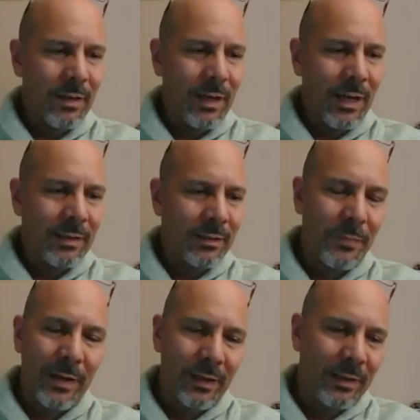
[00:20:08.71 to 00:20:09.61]
and
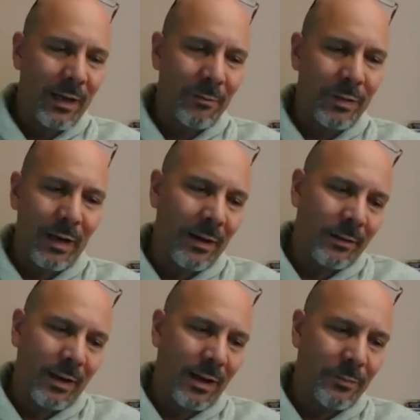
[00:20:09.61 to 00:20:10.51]
depending on how big, I don't
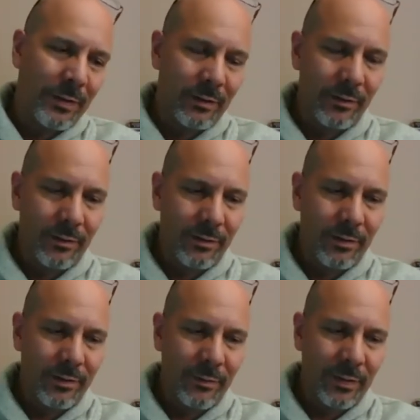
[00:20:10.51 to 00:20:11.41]
know how big your
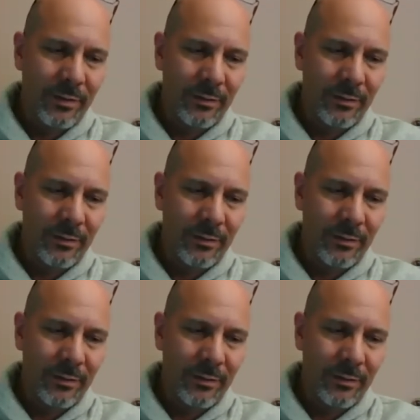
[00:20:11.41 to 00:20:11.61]
system is.